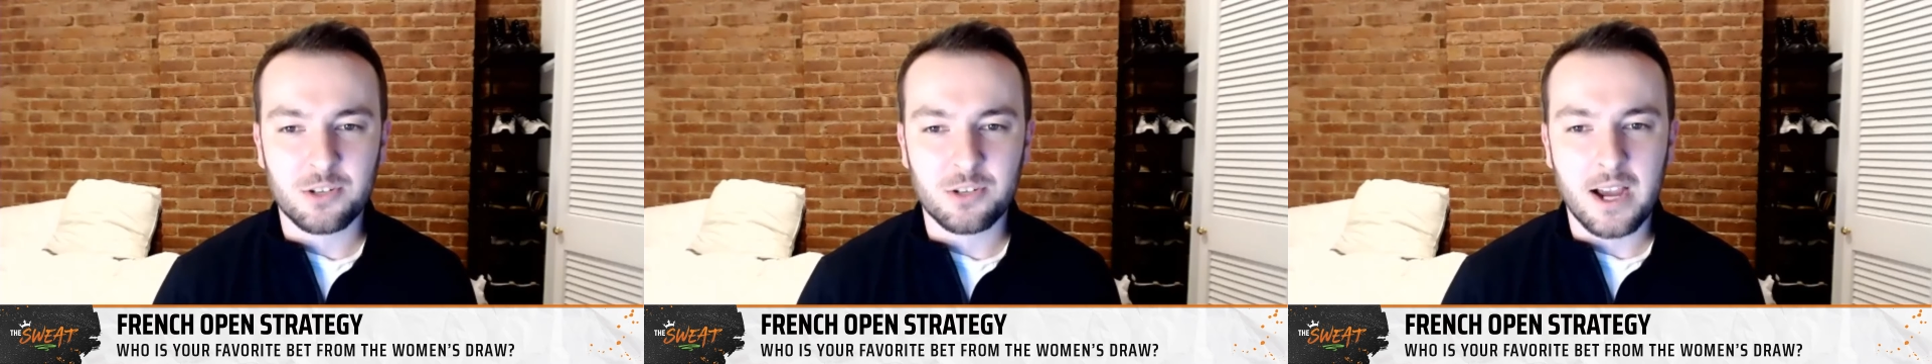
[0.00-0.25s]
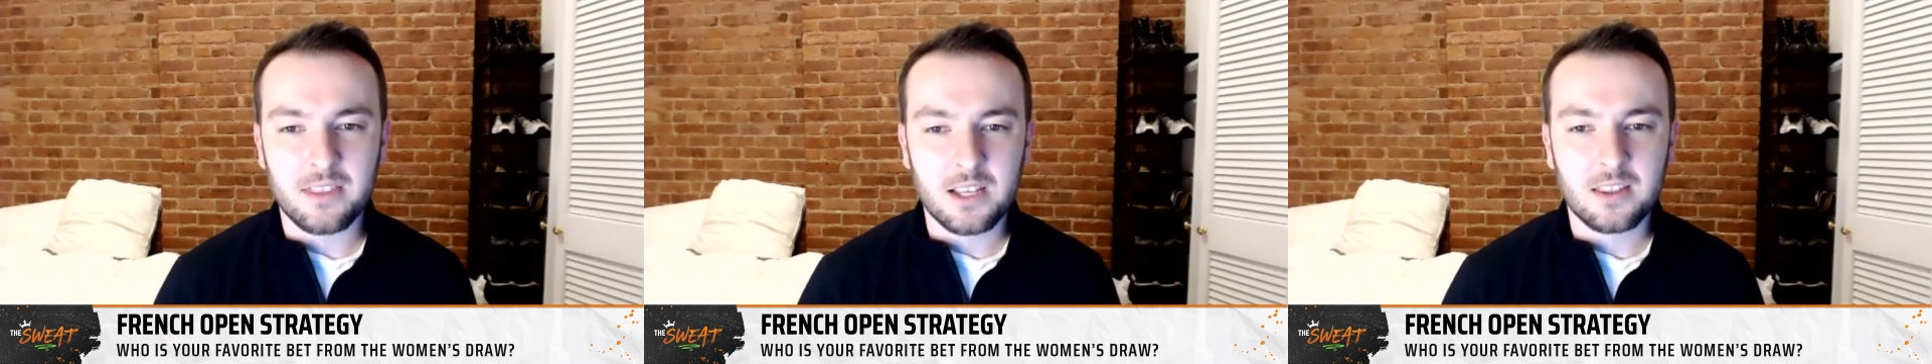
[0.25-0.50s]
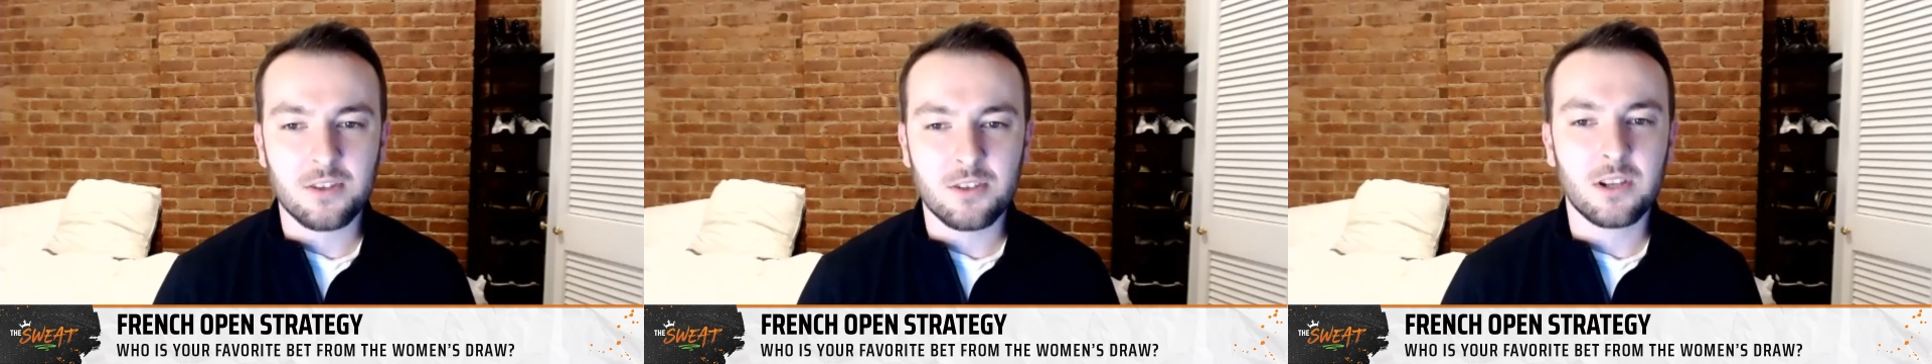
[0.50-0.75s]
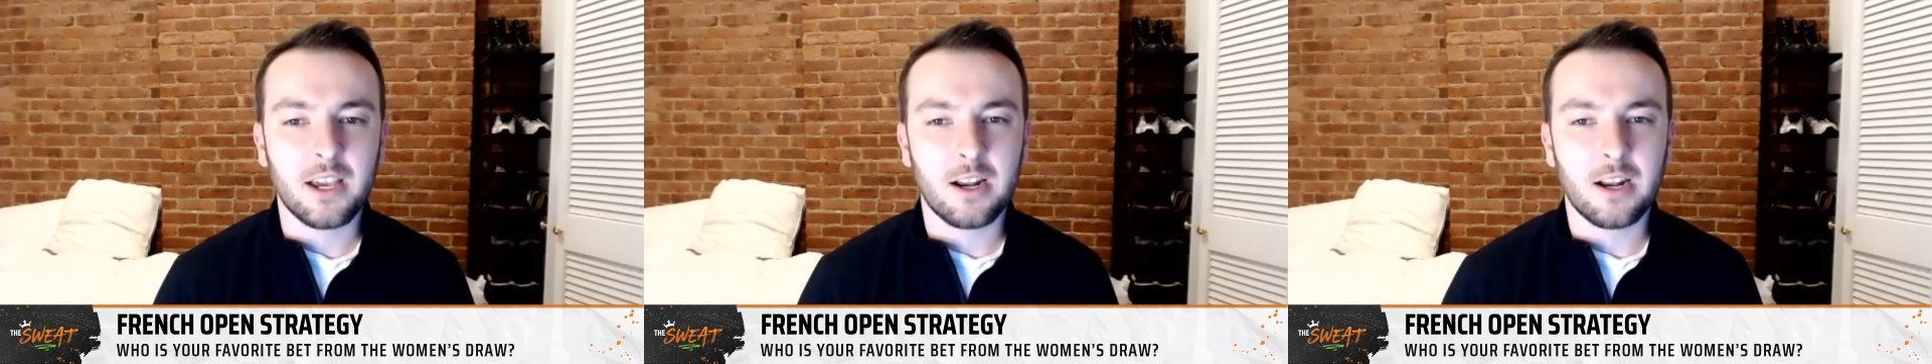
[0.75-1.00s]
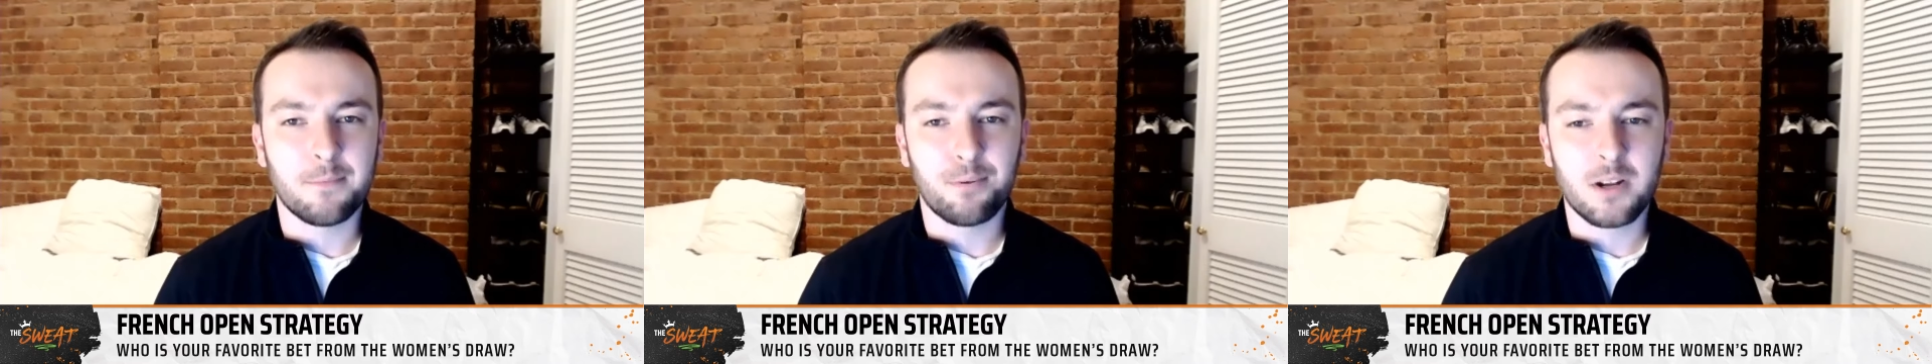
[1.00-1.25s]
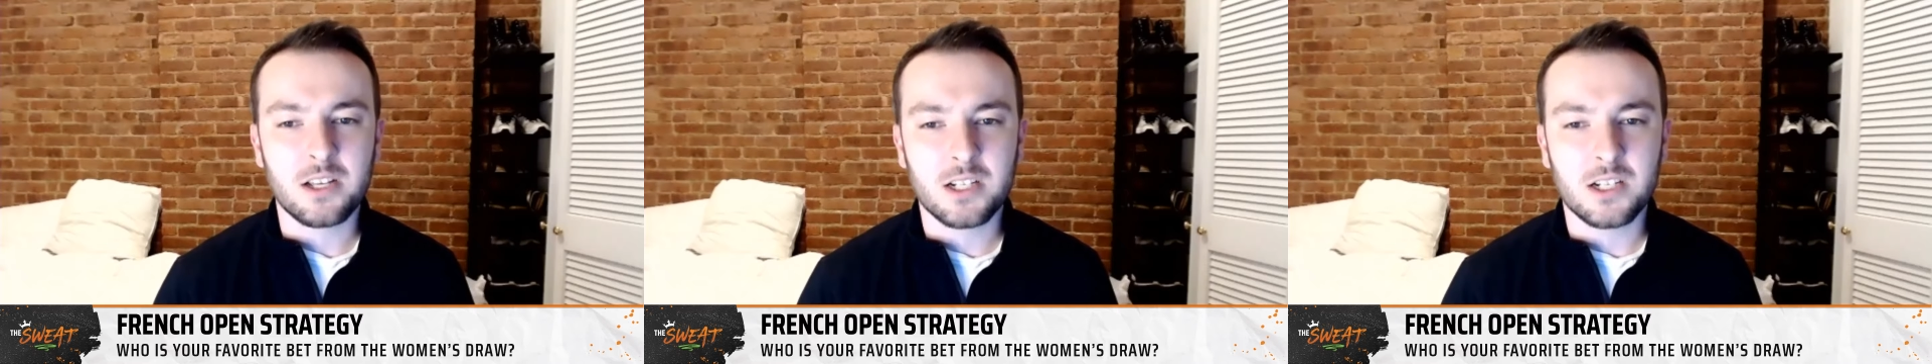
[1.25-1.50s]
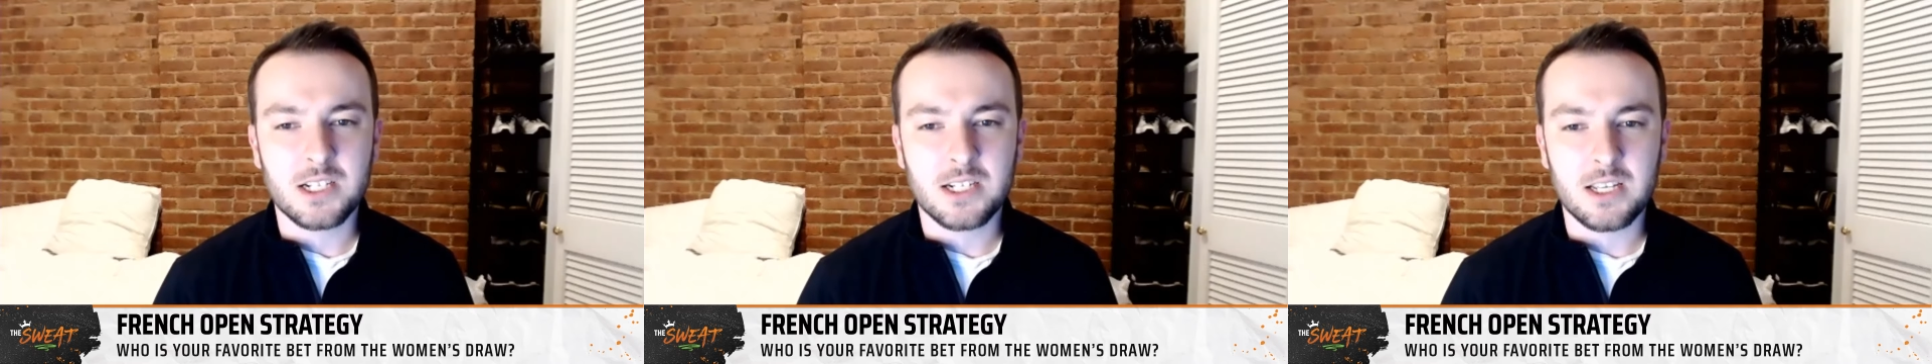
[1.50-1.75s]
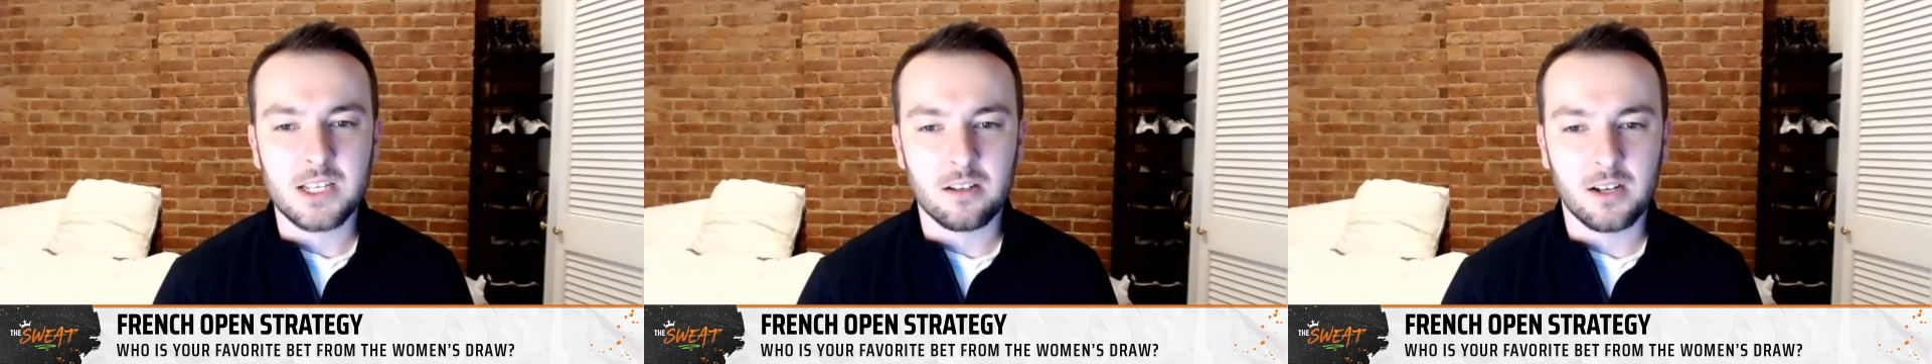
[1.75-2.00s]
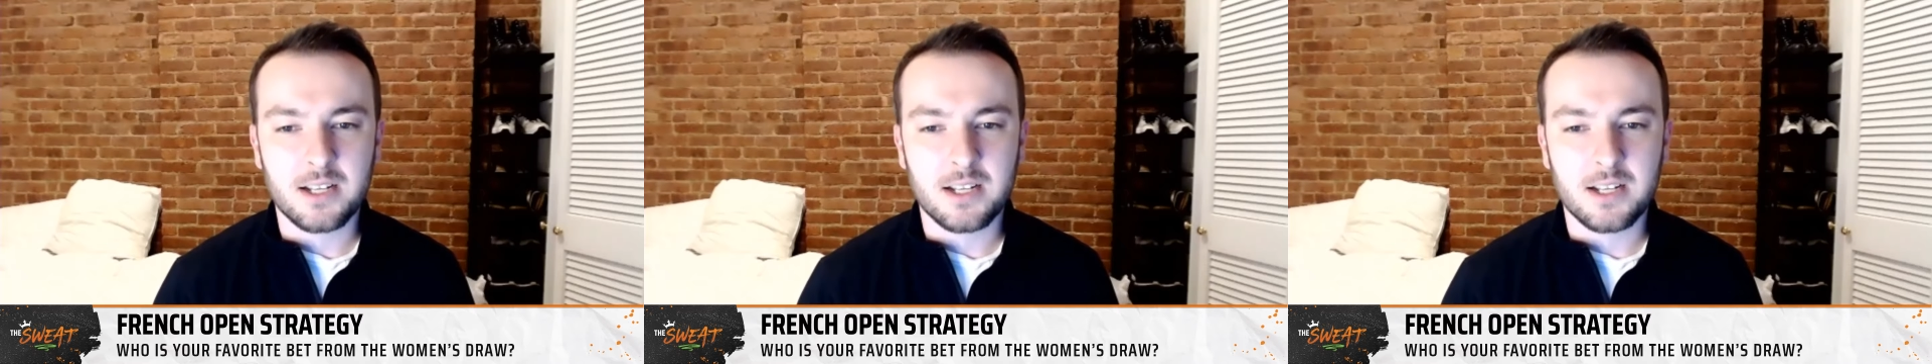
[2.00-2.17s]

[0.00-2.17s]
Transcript: So I think that you can get a pretty good deal